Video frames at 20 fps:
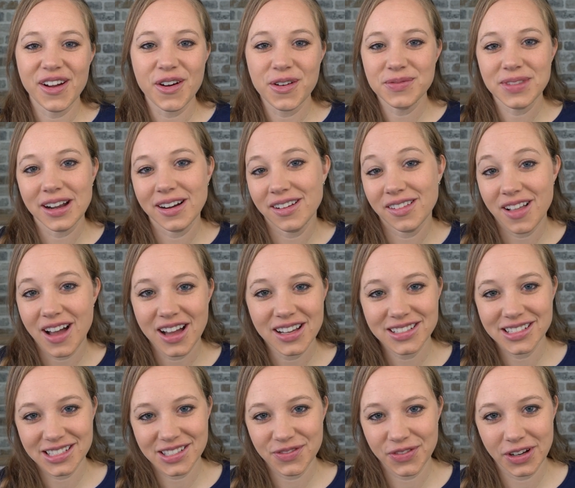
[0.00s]
go up there a
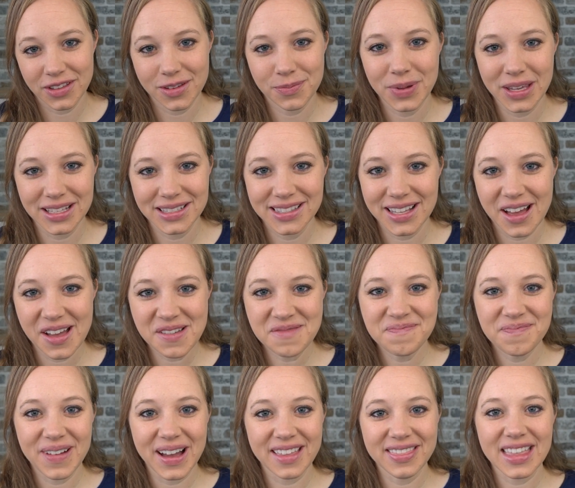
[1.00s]
lot just for the
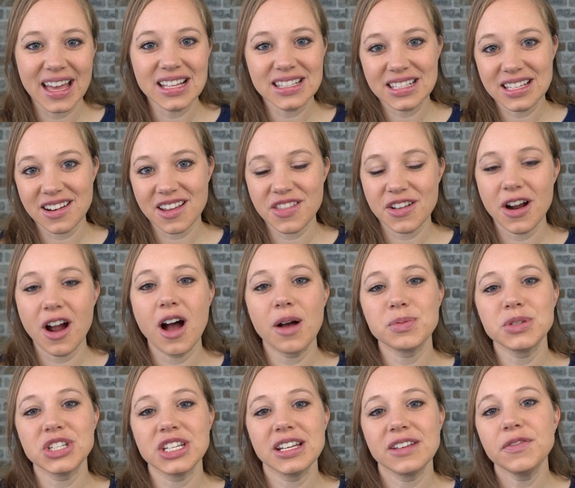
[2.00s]
pizza, but that's another
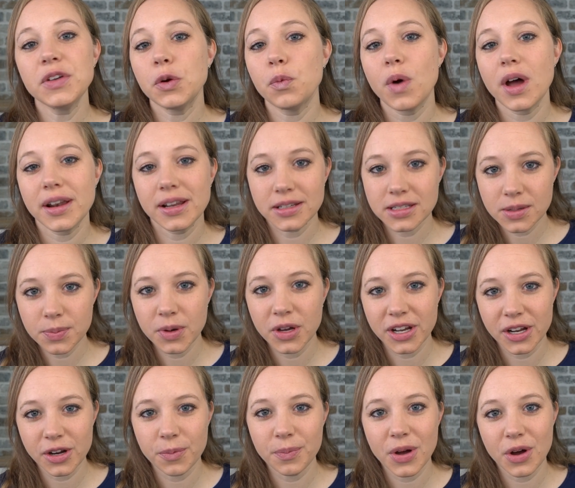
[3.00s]
option if you're wanting to
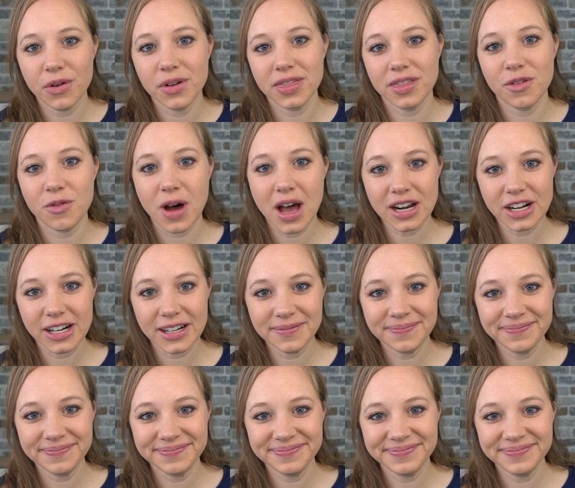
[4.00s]
put your boat in the water.